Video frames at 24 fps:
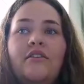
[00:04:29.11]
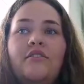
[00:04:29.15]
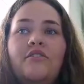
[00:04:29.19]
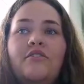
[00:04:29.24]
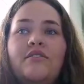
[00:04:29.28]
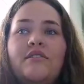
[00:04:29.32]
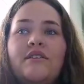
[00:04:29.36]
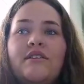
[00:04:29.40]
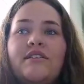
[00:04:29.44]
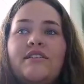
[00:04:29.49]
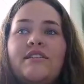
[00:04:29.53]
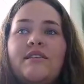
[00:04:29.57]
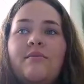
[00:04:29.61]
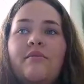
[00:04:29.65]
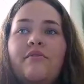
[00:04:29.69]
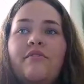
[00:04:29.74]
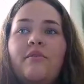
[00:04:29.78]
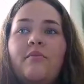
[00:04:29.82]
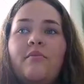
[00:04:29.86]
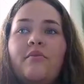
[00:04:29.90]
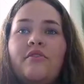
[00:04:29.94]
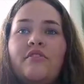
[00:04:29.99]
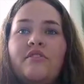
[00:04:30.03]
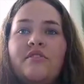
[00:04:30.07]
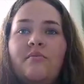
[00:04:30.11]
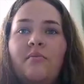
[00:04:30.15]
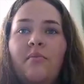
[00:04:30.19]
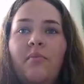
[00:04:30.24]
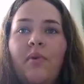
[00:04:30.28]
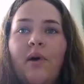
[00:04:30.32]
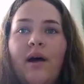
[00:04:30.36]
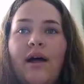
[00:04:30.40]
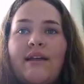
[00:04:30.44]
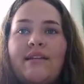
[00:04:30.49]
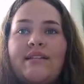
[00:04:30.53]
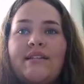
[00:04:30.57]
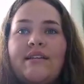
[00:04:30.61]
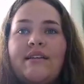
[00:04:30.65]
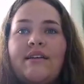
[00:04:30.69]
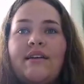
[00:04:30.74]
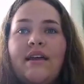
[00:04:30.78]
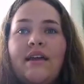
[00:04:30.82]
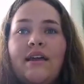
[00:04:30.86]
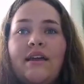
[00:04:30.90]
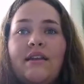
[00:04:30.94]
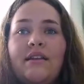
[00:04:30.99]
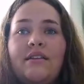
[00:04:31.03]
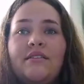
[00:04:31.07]
using some of the most
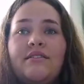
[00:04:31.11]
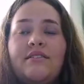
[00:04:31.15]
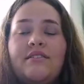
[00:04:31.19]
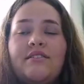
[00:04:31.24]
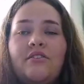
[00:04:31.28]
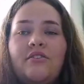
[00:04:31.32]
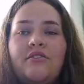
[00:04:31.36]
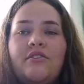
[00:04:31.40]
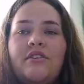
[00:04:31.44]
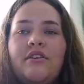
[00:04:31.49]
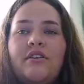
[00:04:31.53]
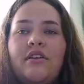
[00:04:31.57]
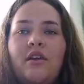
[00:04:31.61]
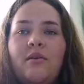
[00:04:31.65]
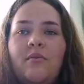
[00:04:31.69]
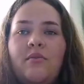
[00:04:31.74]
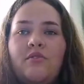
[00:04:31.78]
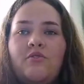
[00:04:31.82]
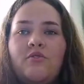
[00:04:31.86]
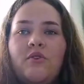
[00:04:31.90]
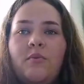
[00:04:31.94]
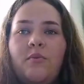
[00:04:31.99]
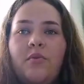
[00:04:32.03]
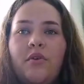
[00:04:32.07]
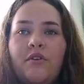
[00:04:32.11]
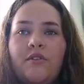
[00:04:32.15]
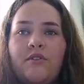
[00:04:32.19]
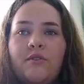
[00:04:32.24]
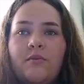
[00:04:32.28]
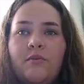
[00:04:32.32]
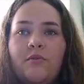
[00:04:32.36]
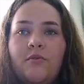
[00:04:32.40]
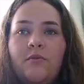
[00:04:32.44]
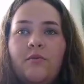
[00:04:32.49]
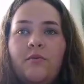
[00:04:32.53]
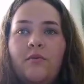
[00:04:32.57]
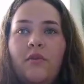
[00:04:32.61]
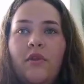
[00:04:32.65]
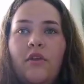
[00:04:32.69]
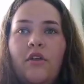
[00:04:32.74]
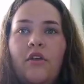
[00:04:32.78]
biting and insulting imagery possible.